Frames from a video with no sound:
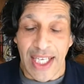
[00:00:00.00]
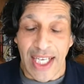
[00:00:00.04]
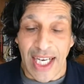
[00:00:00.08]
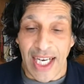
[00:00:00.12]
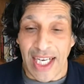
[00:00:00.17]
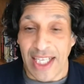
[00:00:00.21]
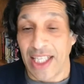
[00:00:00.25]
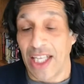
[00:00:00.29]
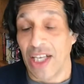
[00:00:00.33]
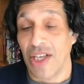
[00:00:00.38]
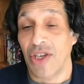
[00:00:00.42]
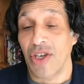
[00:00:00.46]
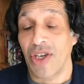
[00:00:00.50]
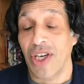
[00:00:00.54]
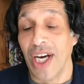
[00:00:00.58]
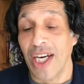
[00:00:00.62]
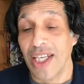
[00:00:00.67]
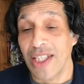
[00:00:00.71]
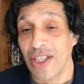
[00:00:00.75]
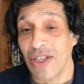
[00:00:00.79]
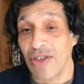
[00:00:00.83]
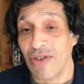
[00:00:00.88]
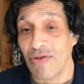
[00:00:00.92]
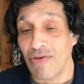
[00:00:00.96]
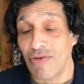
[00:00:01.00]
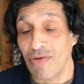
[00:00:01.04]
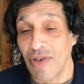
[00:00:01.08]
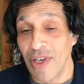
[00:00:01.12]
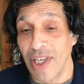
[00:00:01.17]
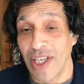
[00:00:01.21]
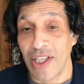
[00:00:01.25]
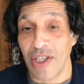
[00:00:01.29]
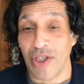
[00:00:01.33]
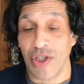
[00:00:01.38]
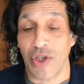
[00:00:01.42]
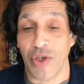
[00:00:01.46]
and that you guys are
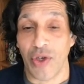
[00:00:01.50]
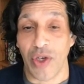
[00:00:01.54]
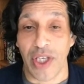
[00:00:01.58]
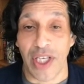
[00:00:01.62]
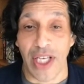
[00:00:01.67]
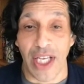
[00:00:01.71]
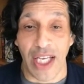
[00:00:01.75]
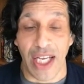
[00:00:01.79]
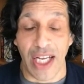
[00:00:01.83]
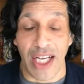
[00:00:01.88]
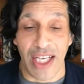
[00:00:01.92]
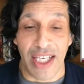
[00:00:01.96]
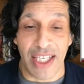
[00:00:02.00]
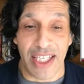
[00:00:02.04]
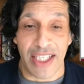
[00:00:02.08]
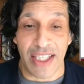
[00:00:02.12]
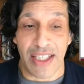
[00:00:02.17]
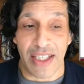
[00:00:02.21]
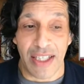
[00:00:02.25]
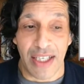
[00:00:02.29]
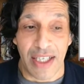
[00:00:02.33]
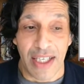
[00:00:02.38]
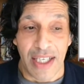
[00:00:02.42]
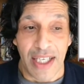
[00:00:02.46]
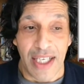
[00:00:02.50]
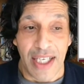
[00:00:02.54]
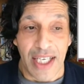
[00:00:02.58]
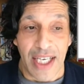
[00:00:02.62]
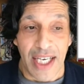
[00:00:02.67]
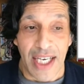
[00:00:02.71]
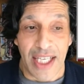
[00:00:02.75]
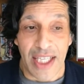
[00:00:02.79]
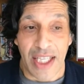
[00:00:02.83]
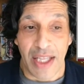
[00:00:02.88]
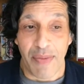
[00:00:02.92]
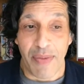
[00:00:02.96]
really truly aligned
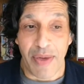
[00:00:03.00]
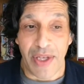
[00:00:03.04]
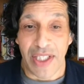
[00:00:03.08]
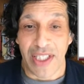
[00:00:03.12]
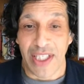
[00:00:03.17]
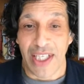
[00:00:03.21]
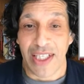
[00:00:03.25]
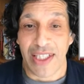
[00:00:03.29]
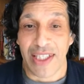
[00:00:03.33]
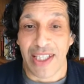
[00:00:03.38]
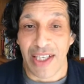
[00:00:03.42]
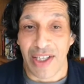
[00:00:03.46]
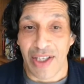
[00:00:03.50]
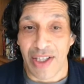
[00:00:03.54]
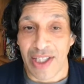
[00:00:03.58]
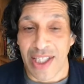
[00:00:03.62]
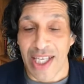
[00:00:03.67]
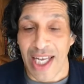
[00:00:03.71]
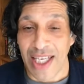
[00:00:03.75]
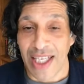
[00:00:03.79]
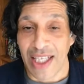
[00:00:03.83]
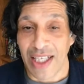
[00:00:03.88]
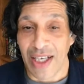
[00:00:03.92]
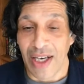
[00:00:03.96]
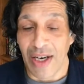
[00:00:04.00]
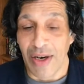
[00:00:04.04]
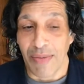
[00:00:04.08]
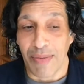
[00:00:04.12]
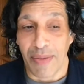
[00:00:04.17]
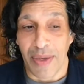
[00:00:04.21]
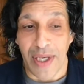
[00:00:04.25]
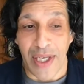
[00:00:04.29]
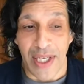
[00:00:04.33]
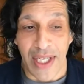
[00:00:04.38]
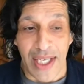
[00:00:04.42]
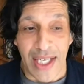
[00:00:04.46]
in the business that you're setting up.
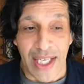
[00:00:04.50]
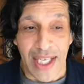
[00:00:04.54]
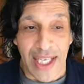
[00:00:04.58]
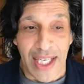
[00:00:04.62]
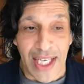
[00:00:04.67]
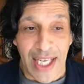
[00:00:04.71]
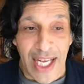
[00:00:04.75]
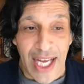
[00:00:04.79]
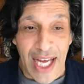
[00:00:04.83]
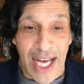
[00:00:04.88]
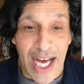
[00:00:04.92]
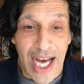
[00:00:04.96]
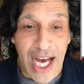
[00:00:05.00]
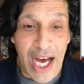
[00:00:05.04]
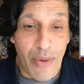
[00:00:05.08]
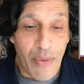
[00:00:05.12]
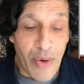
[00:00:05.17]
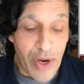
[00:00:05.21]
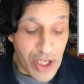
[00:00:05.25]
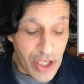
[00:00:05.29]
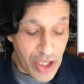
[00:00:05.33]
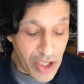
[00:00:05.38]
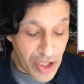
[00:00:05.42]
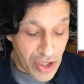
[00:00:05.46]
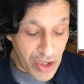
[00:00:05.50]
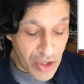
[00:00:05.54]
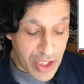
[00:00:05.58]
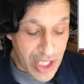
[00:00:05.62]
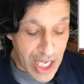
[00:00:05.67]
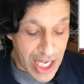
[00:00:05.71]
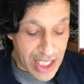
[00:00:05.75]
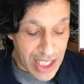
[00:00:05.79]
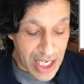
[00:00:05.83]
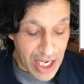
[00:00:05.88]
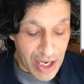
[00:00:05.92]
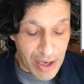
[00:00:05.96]
And when you do
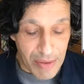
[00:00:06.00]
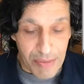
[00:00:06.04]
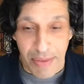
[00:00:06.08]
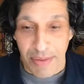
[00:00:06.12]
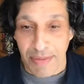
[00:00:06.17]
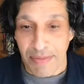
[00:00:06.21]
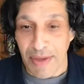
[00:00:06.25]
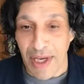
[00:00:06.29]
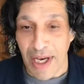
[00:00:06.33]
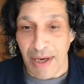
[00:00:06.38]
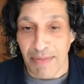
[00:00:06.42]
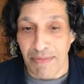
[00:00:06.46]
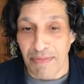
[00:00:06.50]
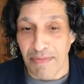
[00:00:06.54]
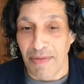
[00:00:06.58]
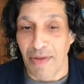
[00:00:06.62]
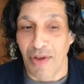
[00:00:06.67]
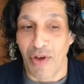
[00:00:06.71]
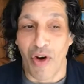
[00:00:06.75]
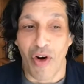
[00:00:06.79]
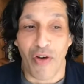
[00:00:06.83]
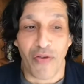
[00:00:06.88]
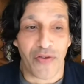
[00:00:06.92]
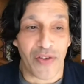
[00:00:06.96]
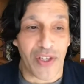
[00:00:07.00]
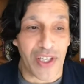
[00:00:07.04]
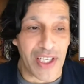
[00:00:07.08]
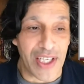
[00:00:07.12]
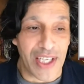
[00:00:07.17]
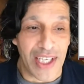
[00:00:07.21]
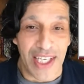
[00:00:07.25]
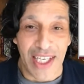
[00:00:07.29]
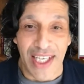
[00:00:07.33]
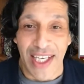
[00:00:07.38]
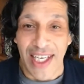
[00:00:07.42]
set it up, often